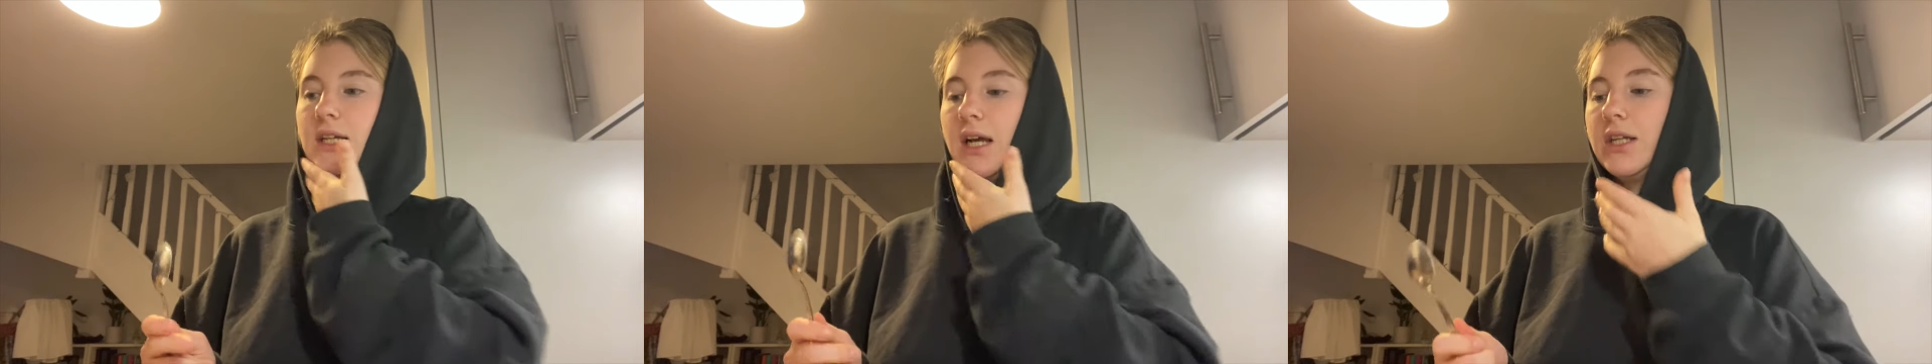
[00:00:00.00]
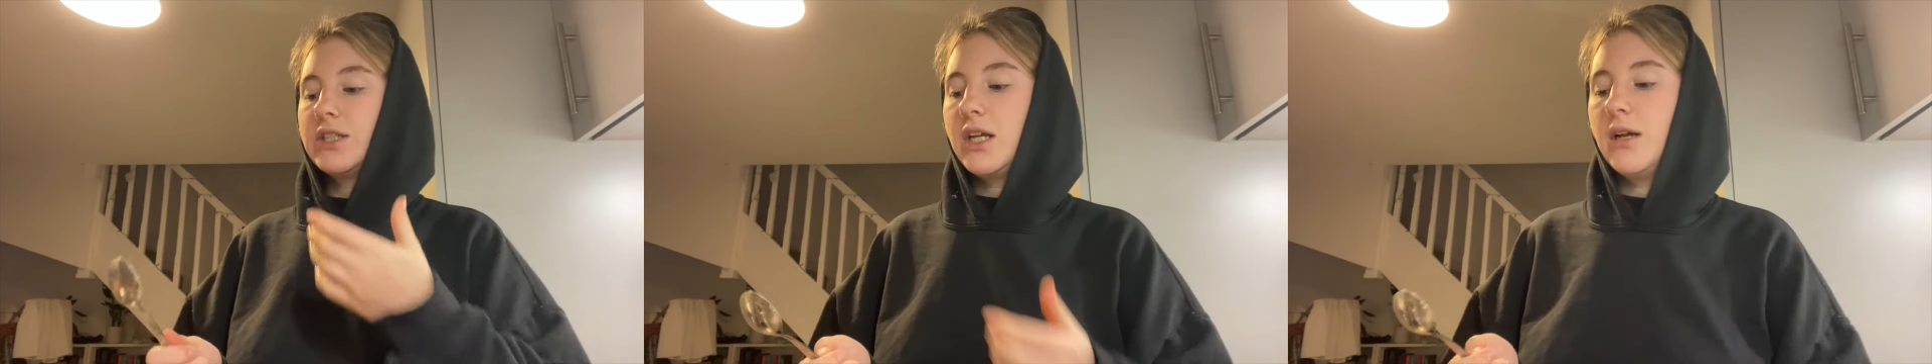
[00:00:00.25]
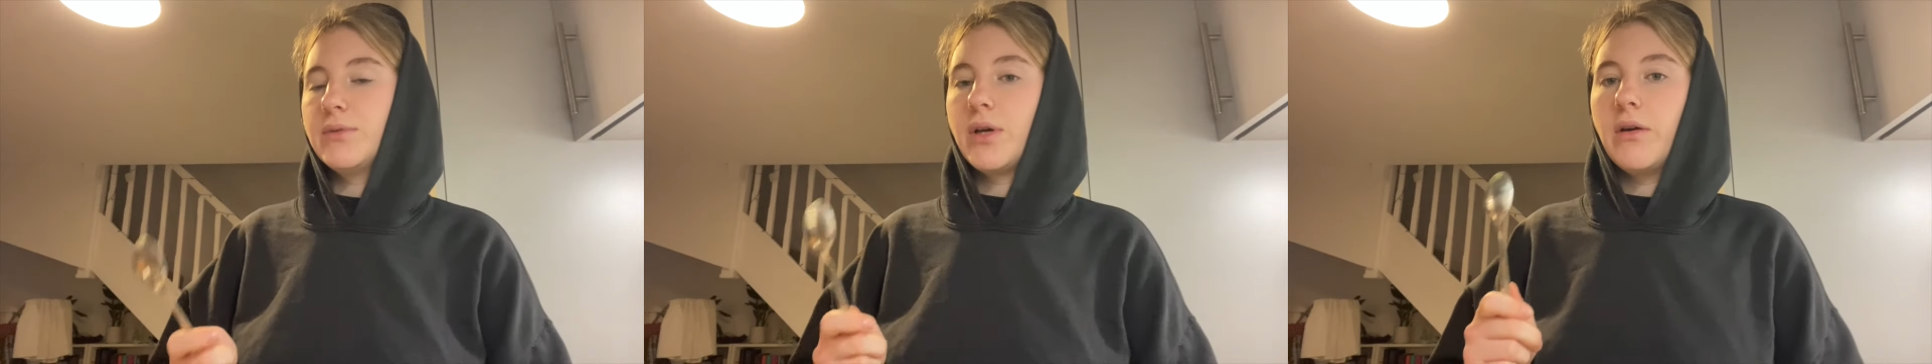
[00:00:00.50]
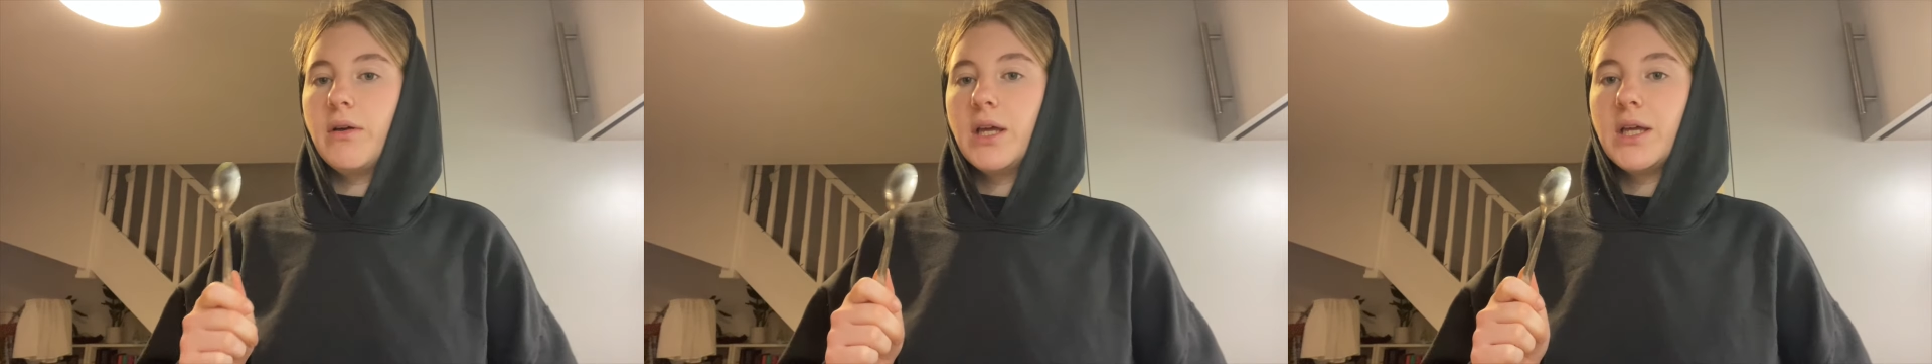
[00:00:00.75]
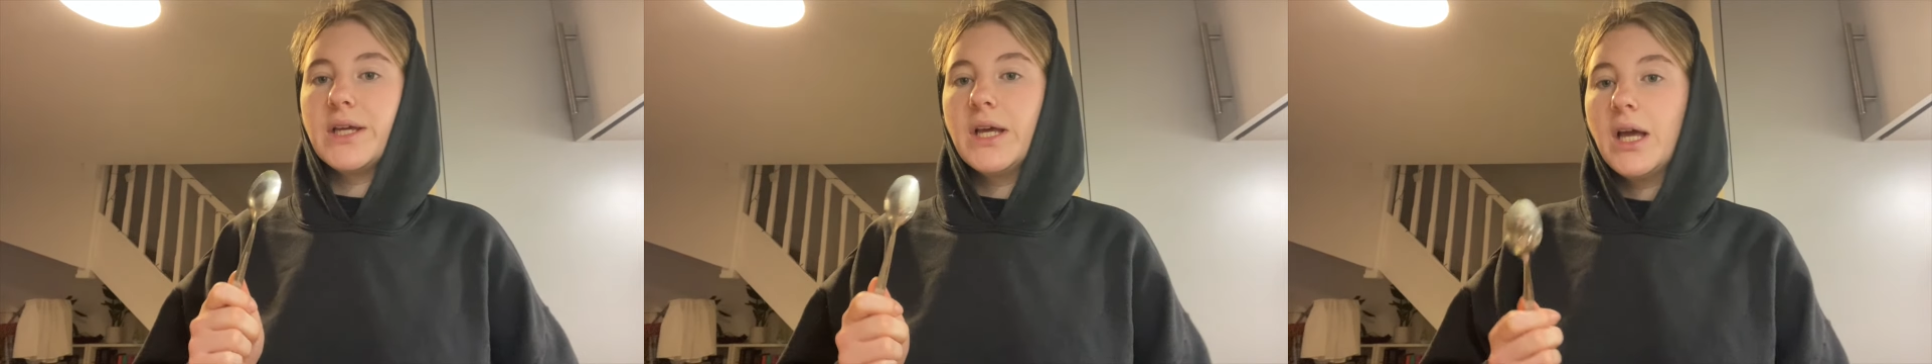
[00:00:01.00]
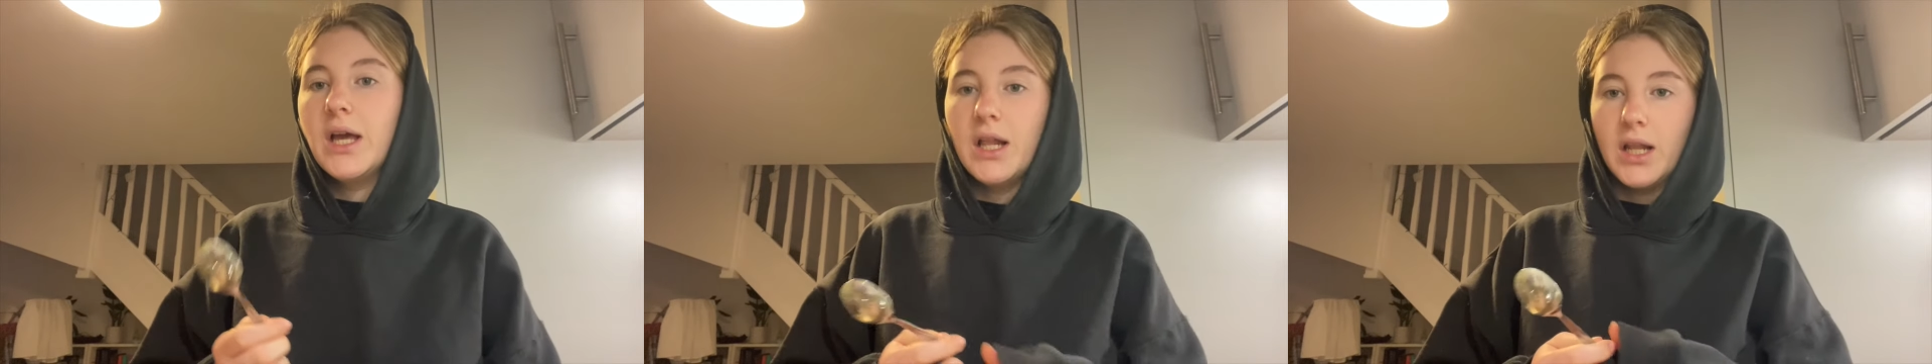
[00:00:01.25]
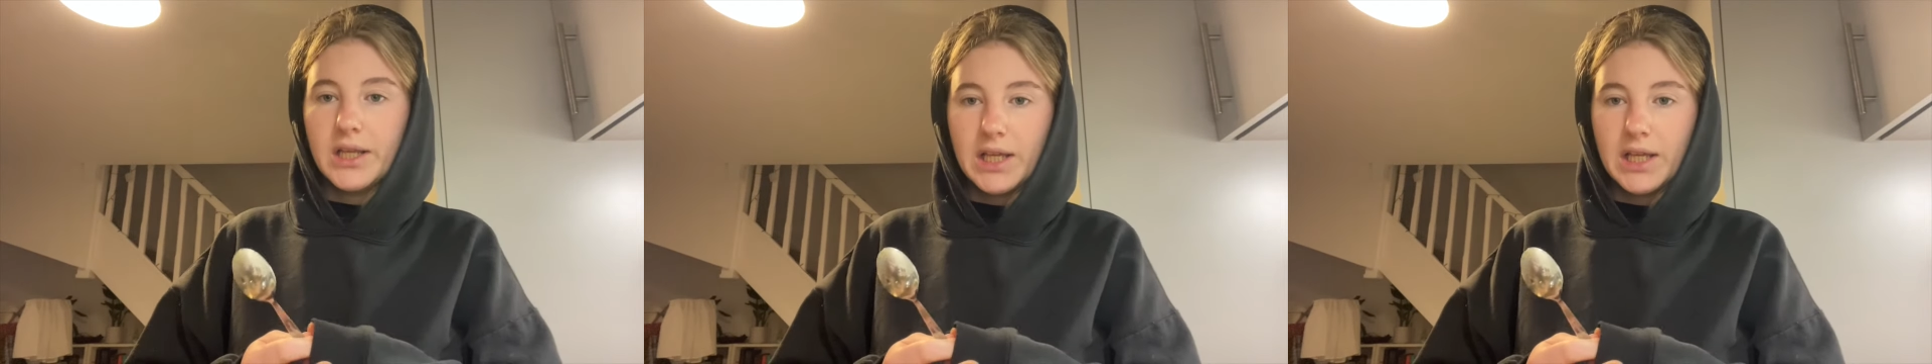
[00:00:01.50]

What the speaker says: Actually, I'm going like